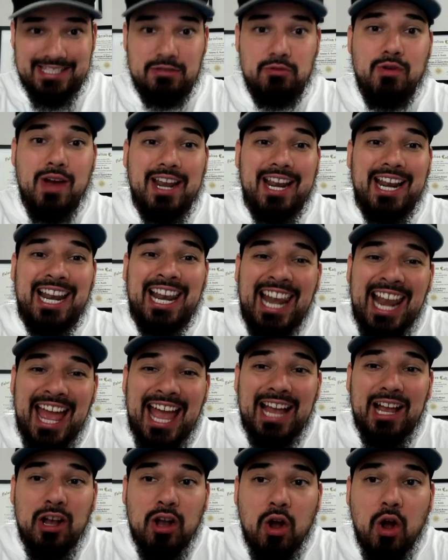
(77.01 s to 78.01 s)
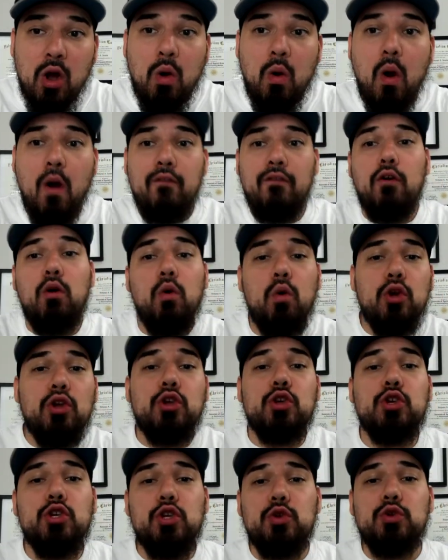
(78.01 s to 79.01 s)
You got to let go of who you
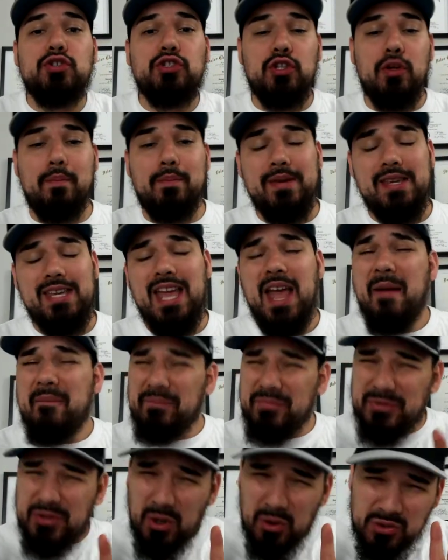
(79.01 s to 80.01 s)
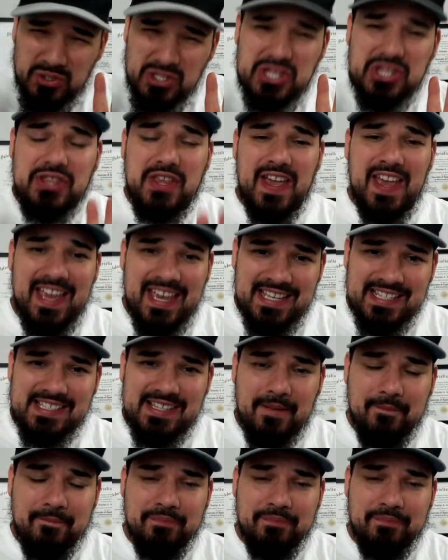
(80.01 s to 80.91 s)
used to be. Those things